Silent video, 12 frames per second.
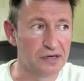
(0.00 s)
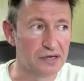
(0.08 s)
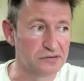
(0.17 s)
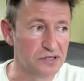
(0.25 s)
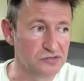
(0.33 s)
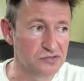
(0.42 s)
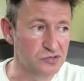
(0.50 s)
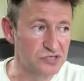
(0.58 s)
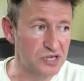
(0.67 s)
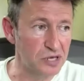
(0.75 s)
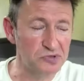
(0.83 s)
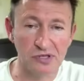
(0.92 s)
And so
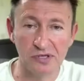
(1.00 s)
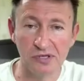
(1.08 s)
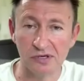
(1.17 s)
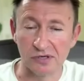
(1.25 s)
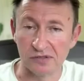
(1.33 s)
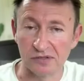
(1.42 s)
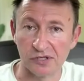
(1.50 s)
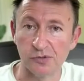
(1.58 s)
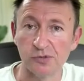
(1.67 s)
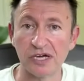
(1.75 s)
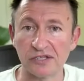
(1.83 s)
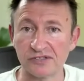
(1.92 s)
same thing here. Like you
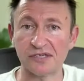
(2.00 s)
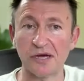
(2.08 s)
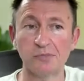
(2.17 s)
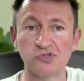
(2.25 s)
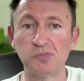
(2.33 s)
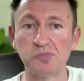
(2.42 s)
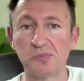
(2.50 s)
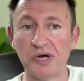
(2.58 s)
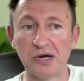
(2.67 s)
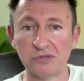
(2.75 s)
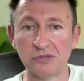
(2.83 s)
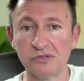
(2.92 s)
get some
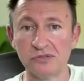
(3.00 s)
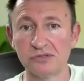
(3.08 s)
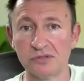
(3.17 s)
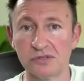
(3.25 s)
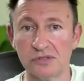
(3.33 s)
superpowers.